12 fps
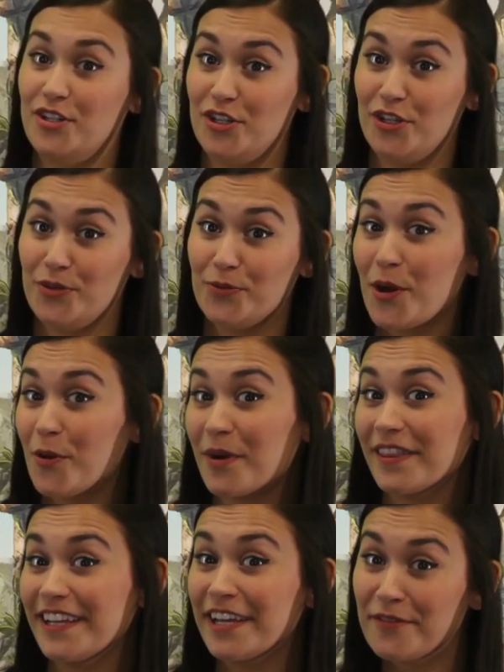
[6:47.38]
Do you know
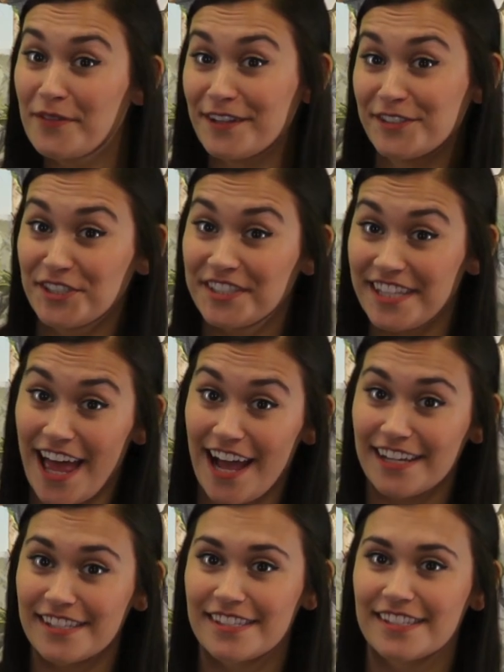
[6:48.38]
what League of Legends
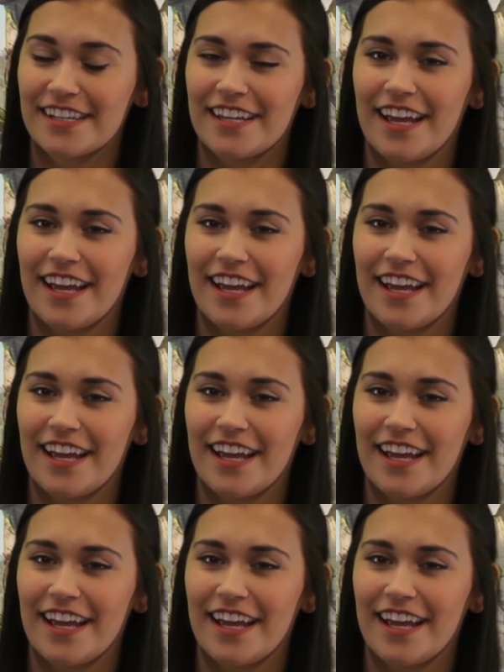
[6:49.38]
lacks?